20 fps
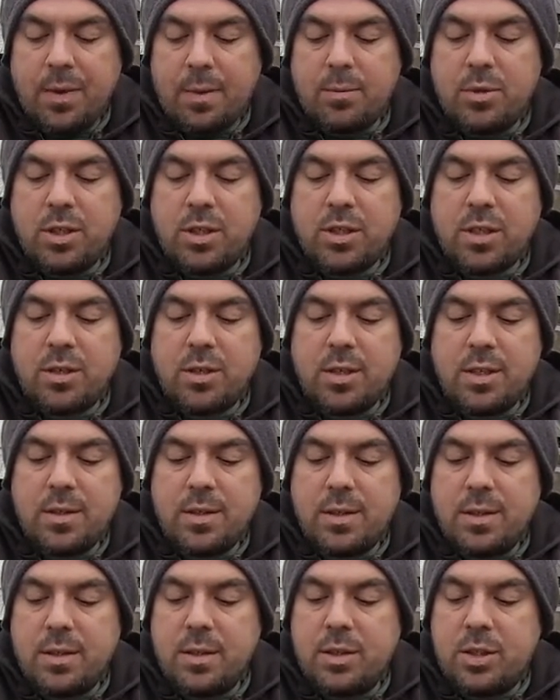I'm just going
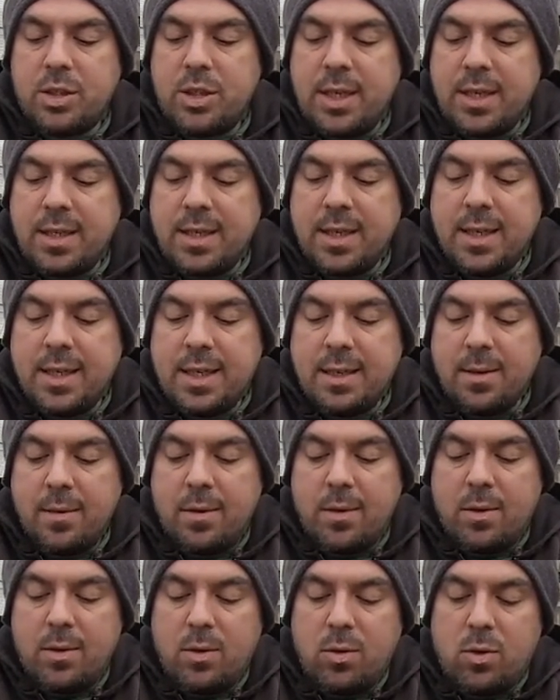to gently
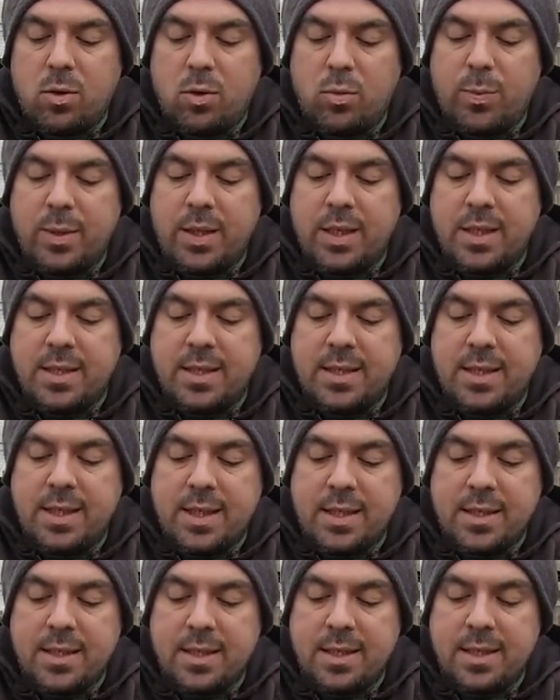open the
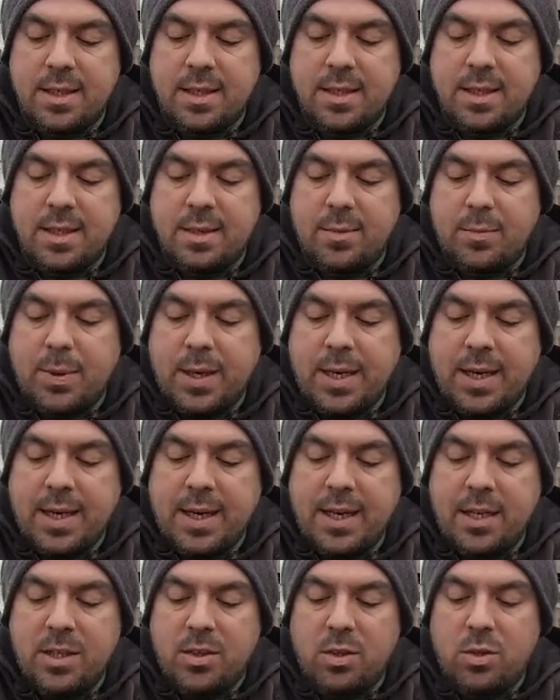seed
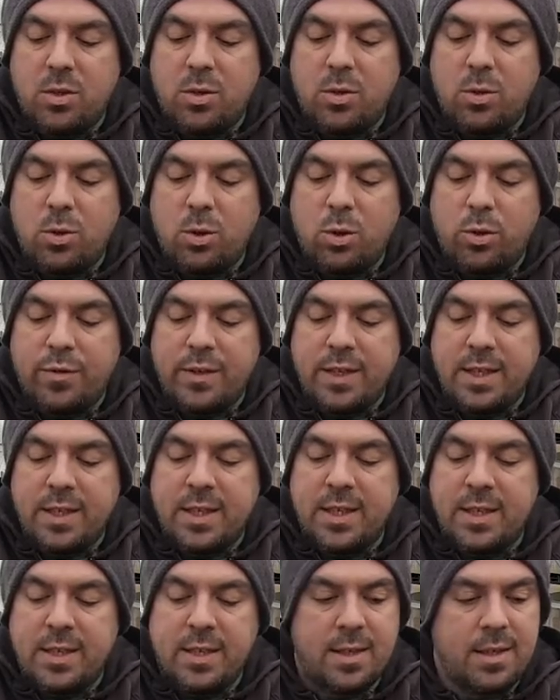packet over
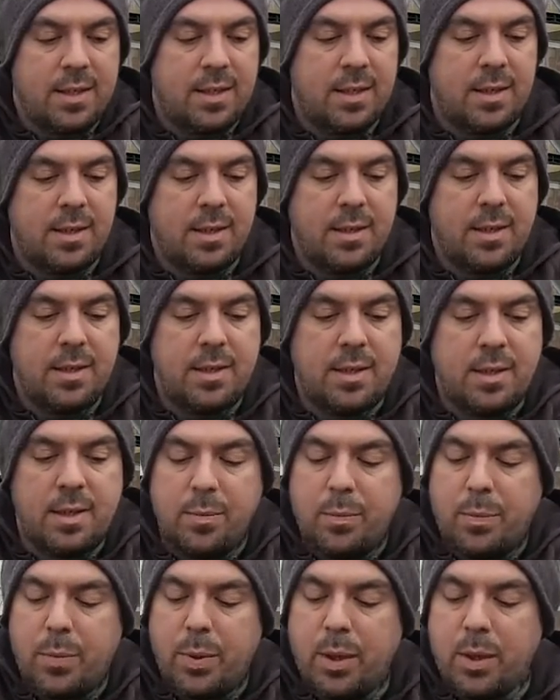
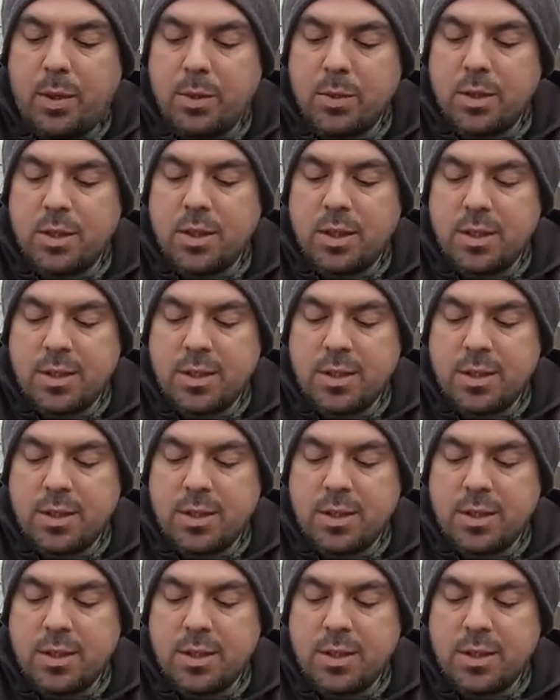the pot,